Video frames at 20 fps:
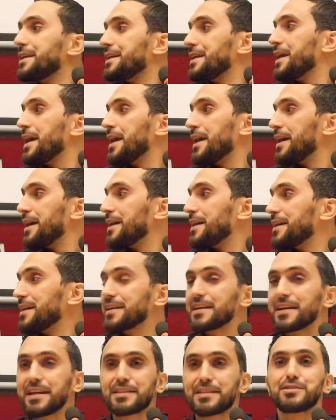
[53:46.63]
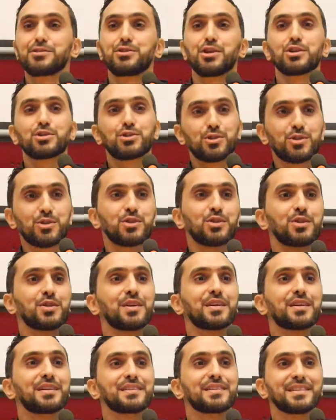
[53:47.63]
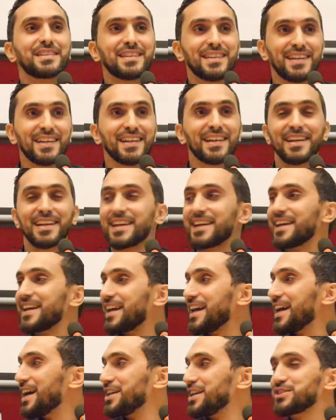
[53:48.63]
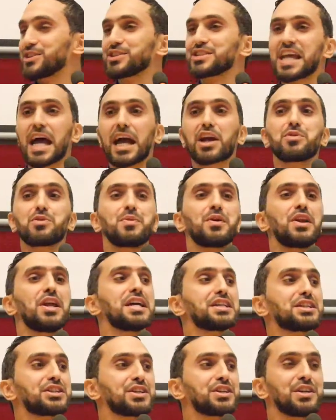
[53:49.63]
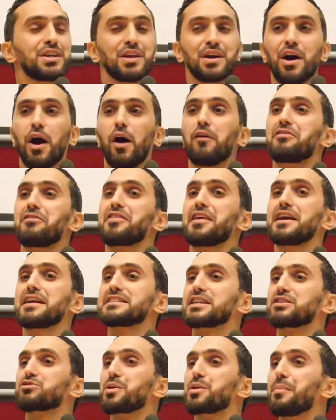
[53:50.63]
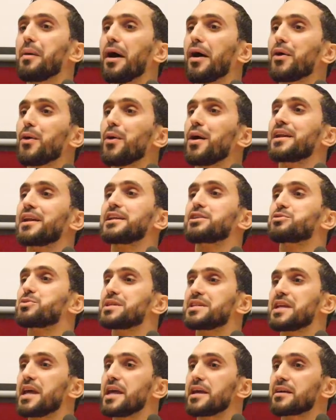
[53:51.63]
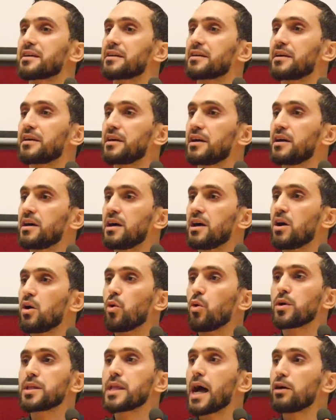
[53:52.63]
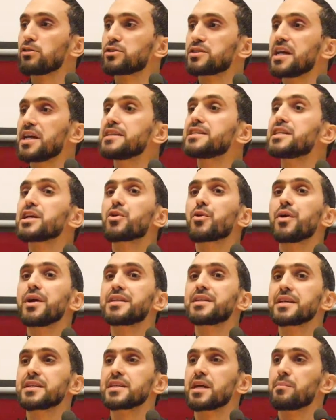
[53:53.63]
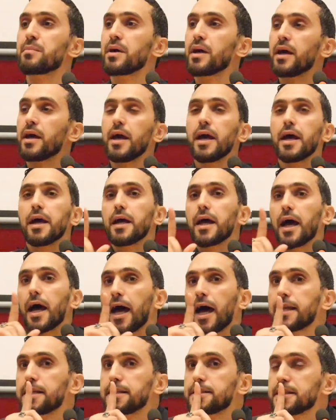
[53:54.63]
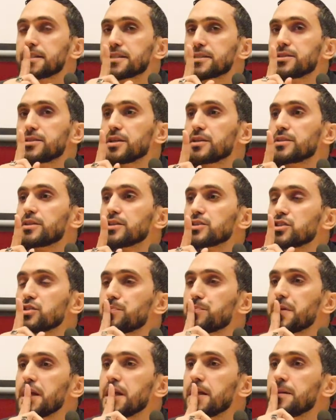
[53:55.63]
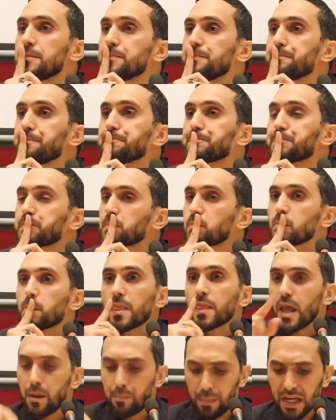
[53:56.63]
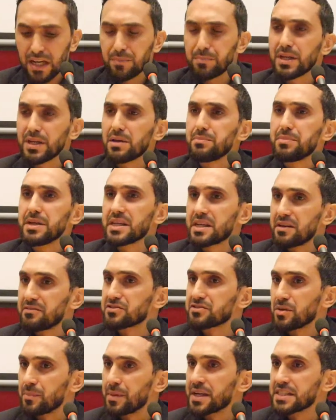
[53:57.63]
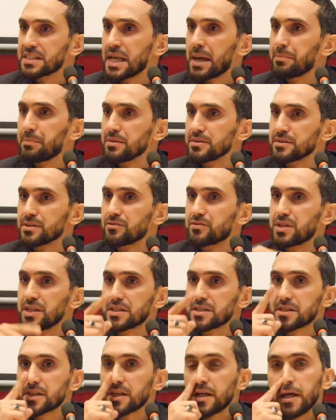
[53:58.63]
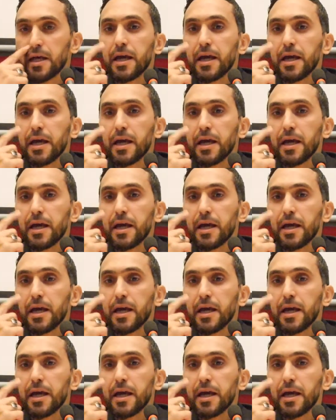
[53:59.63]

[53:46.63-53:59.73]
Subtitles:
Yeah, it's just it's just accumulation of things that we borrow and that we take without integrating them. And this doesn't mean, Malik bin Nabi gives some examples of this.